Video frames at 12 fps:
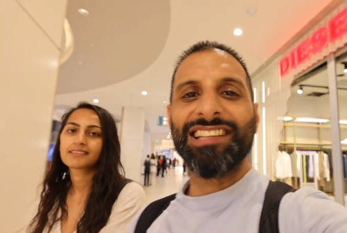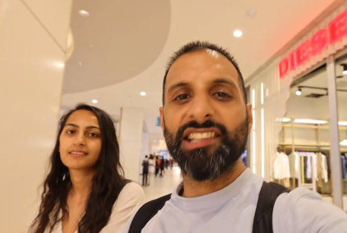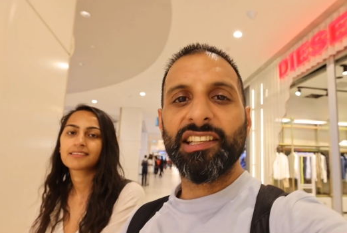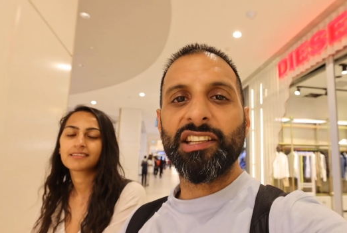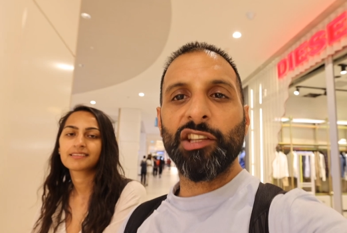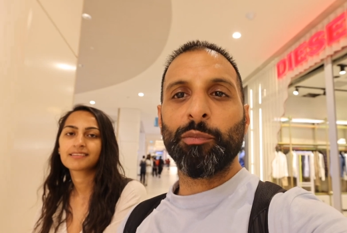
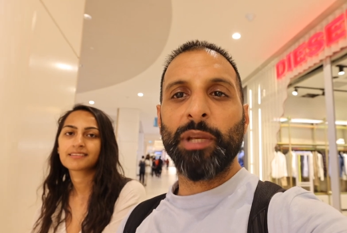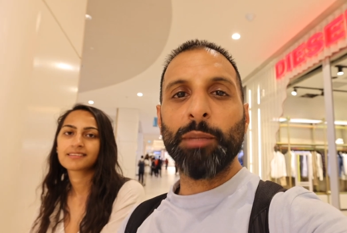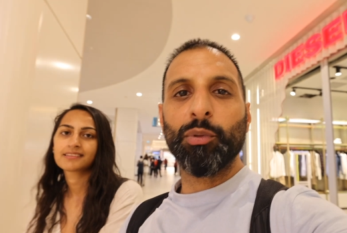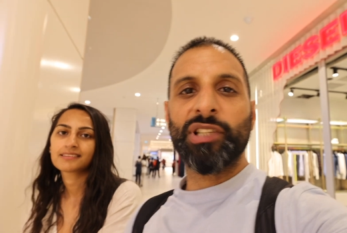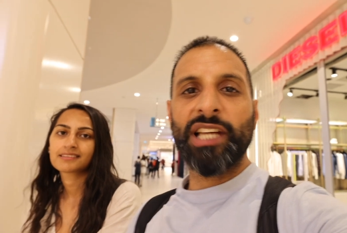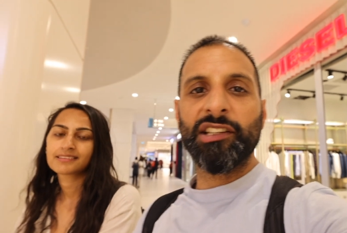Speaker 1: cities,
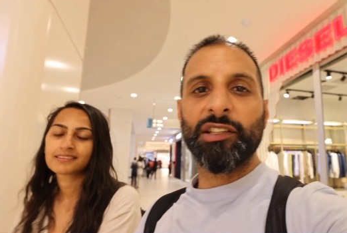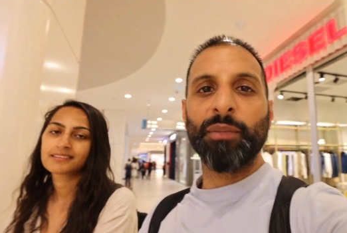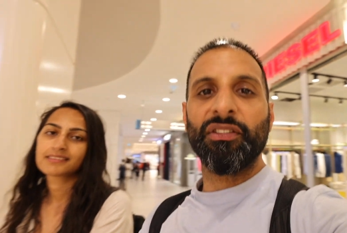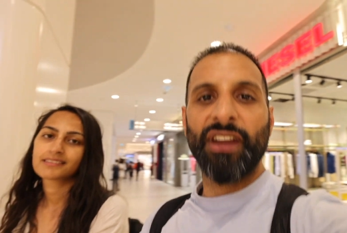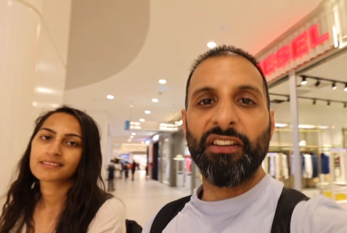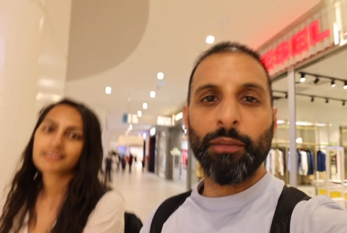people tend to
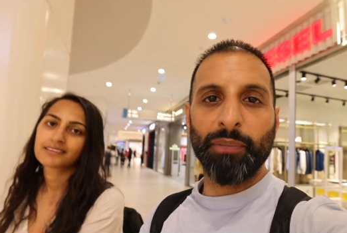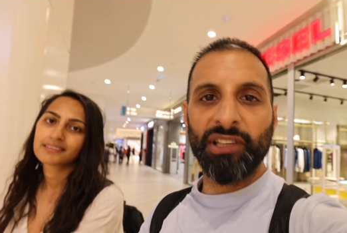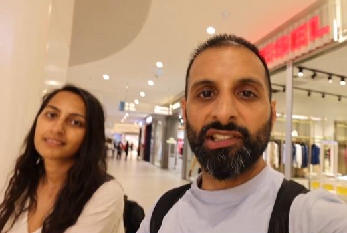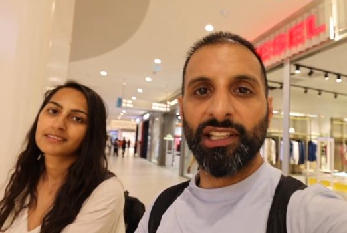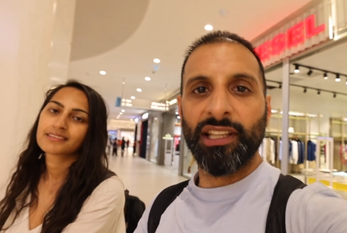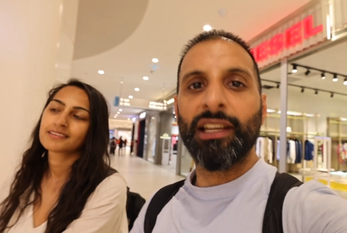be very
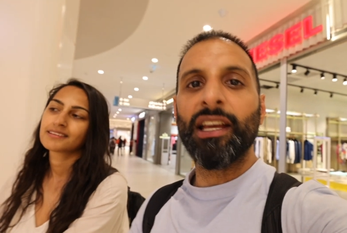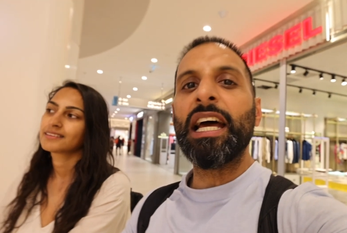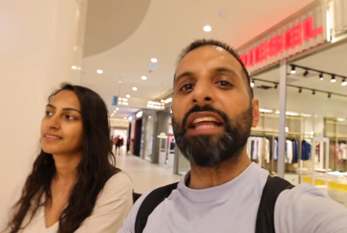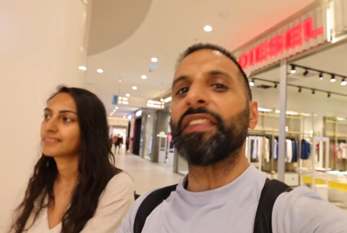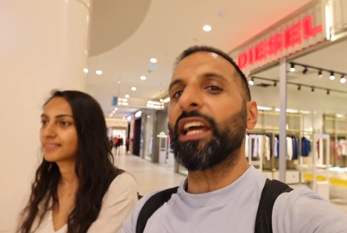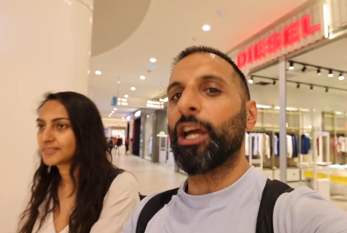busy,
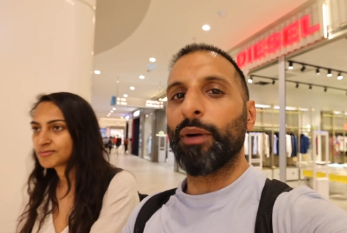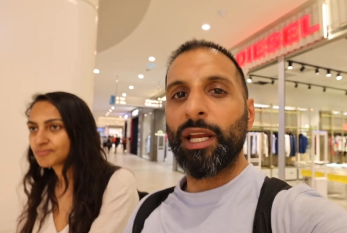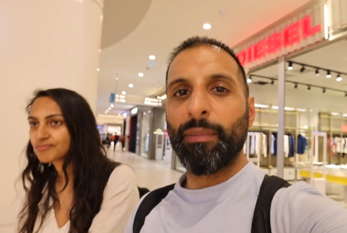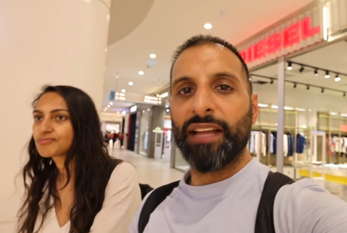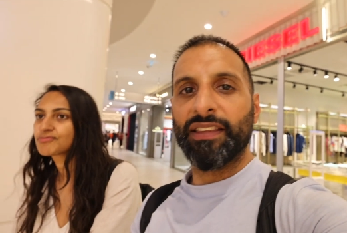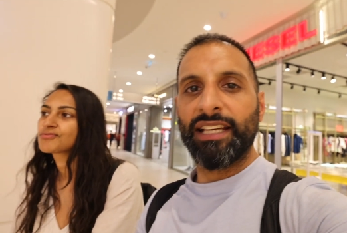they're
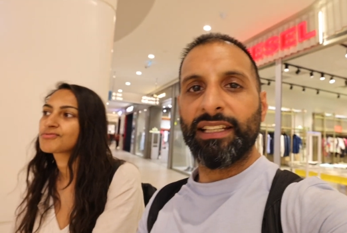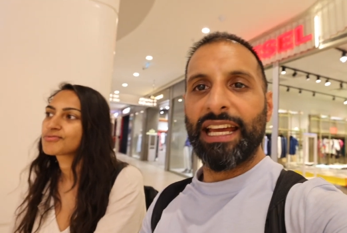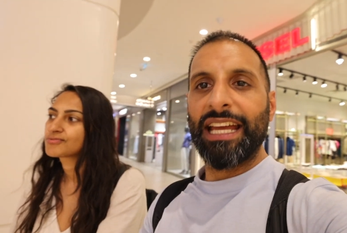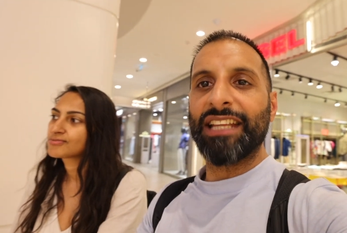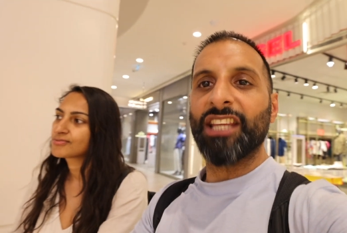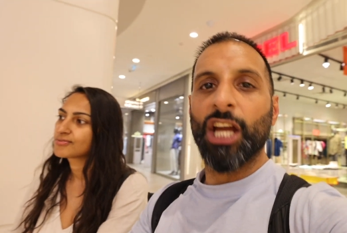going about their
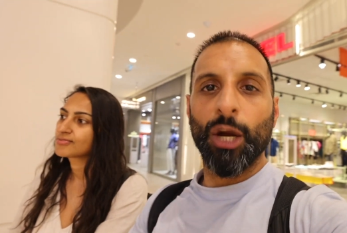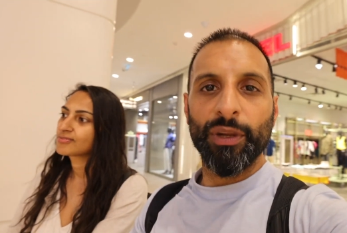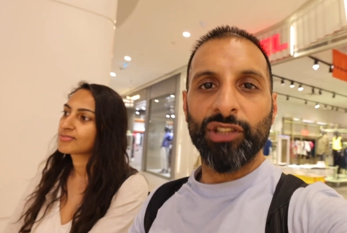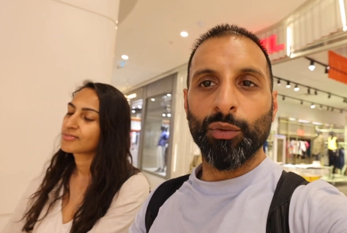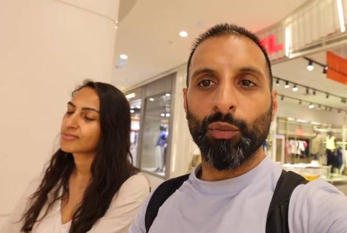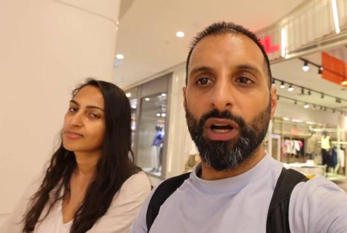day, they're
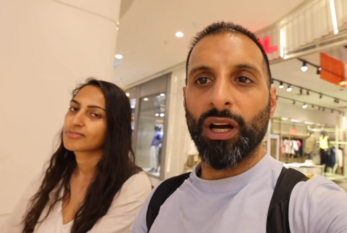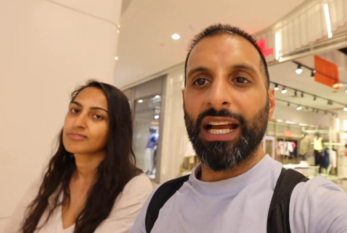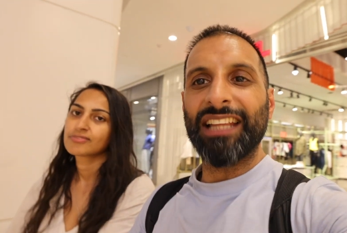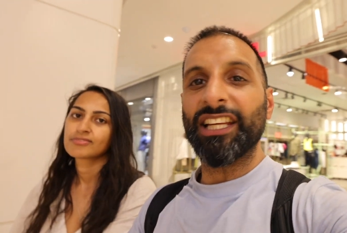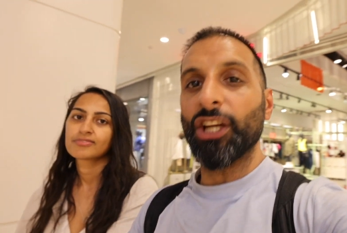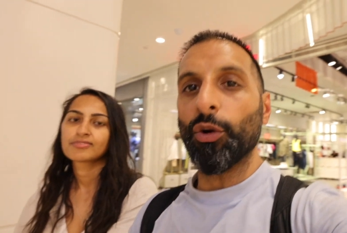going to
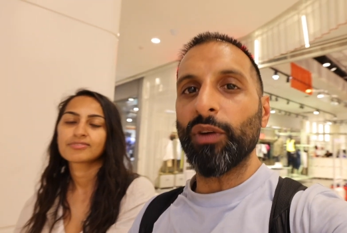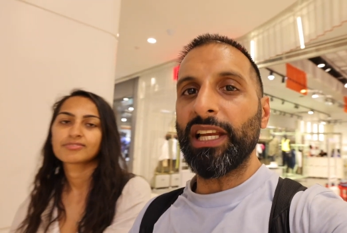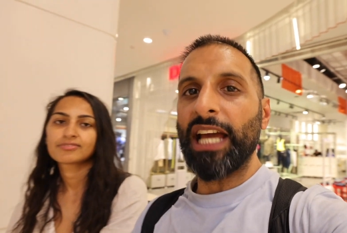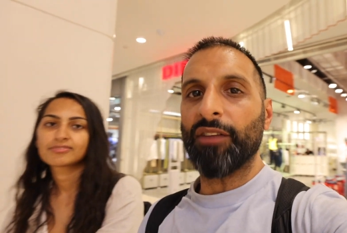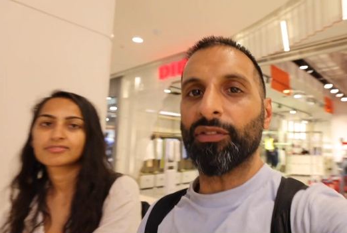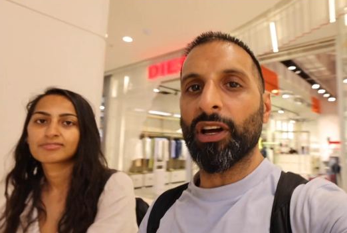work, and they don't
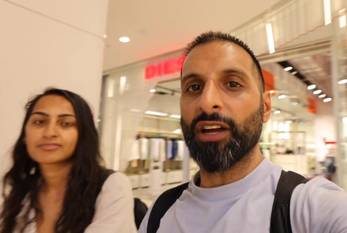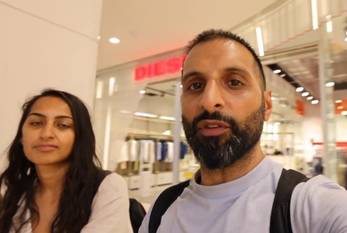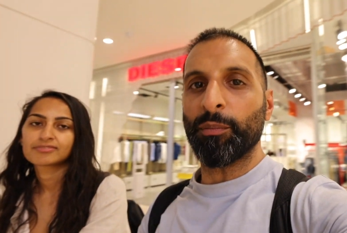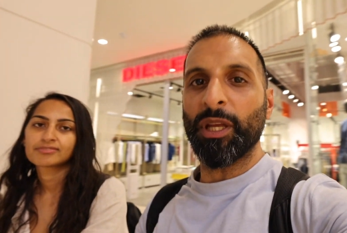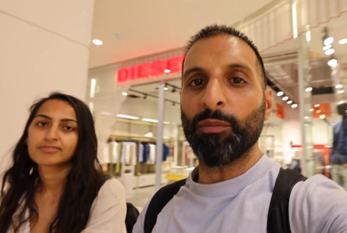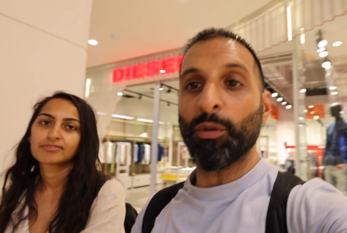really have time
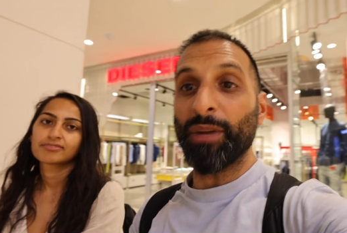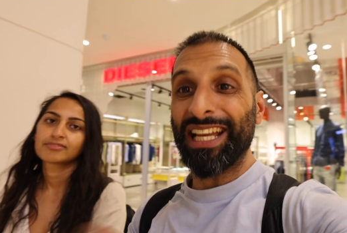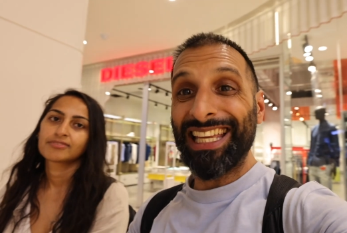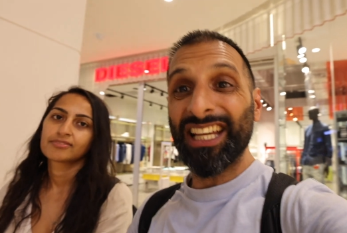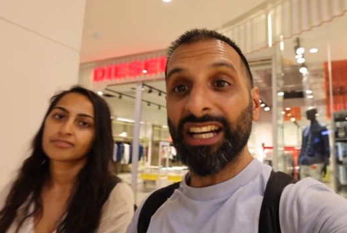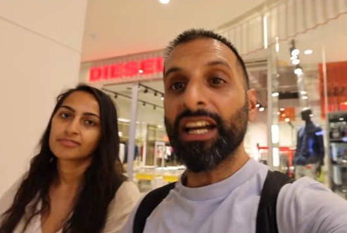for people.
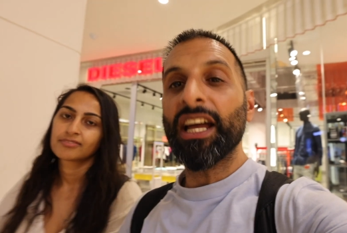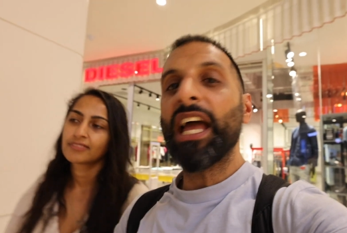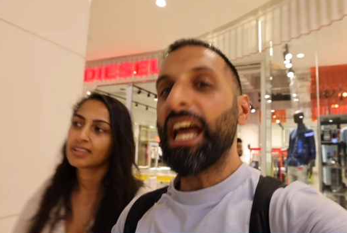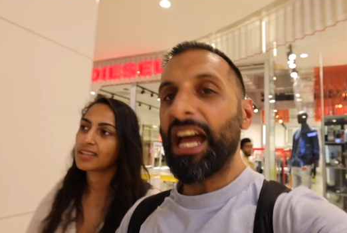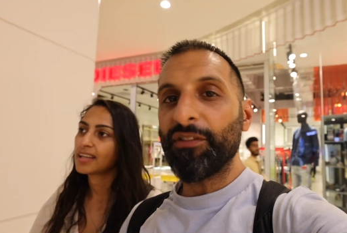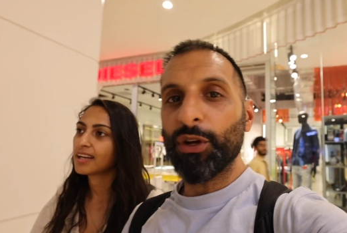But here,
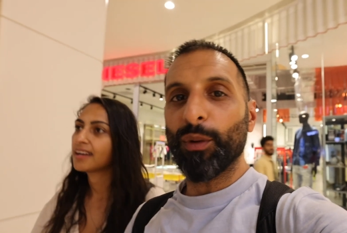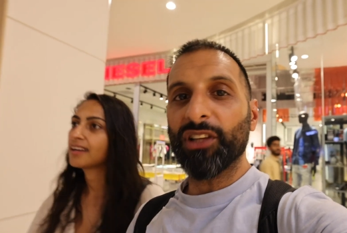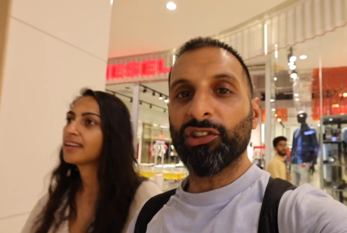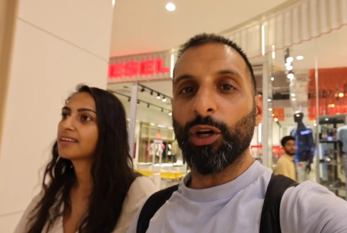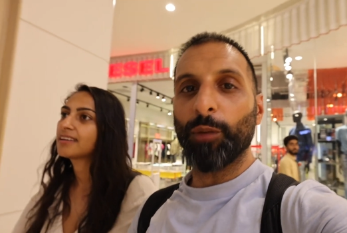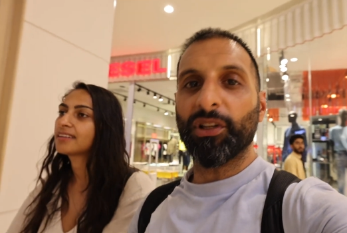
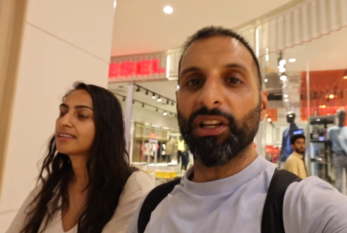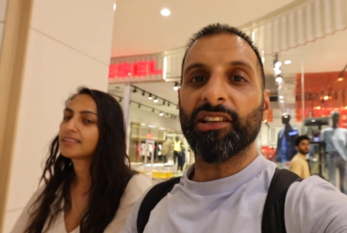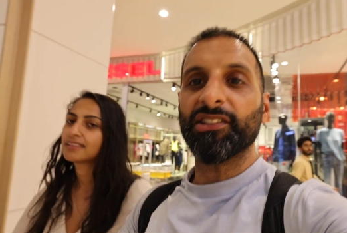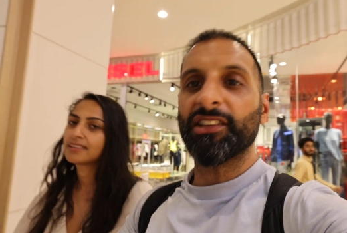everyone stopped us,